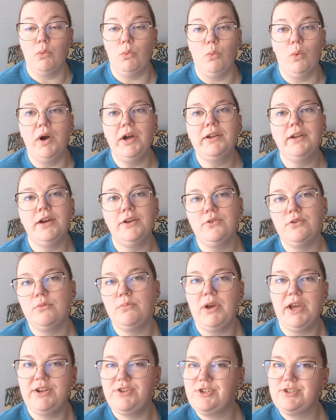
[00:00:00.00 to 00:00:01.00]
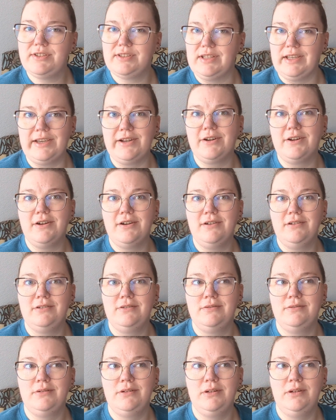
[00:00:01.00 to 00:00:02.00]
100 pages later
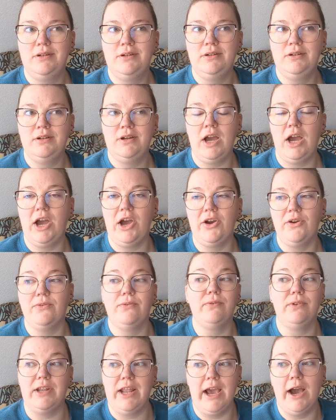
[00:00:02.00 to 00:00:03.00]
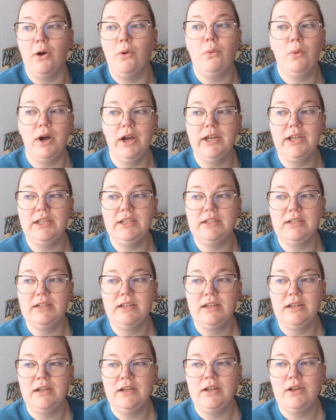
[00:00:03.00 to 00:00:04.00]
of now what,
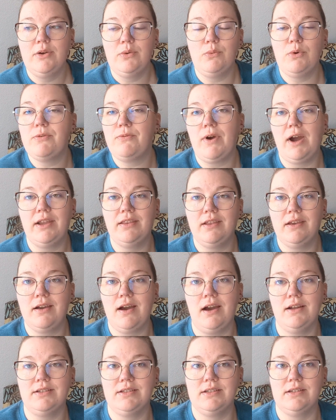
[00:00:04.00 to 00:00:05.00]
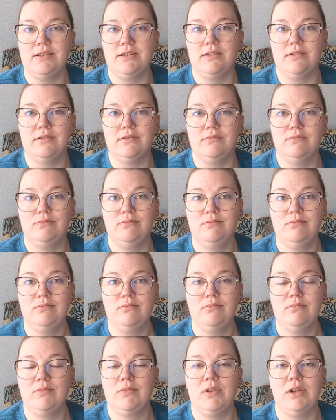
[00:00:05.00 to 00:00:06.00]
we finally got to
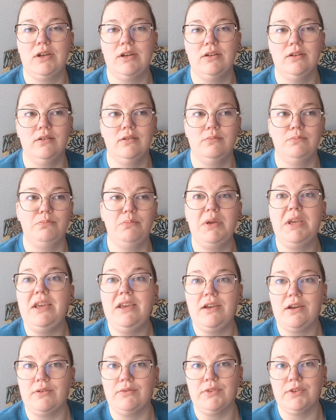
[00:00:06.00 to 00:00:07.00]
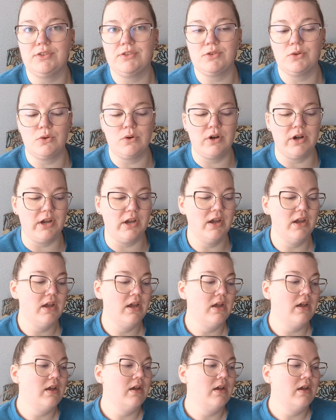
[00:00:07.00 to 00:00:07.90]
the peak of the story.